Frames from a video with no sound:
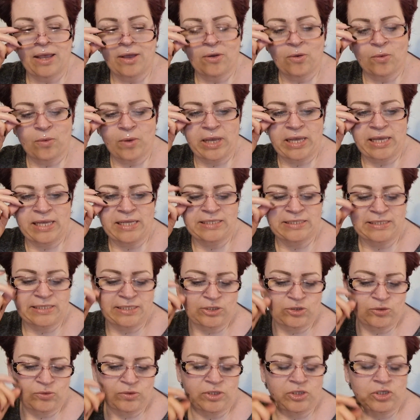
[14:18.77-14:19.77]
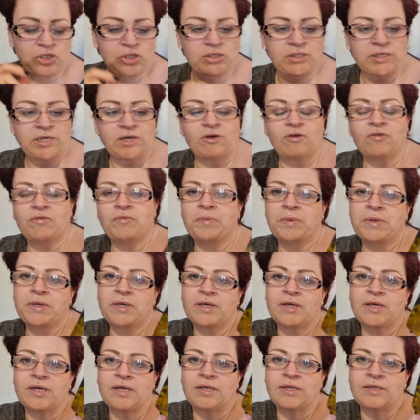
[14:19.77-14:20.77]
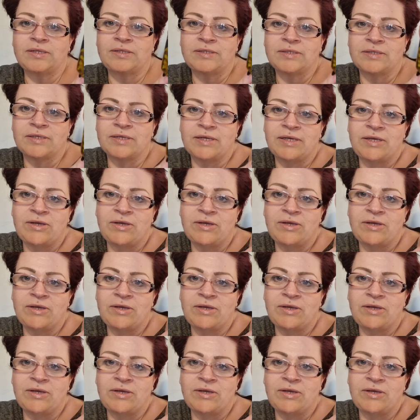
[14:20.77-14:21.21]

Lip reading: quite easily do this yourself because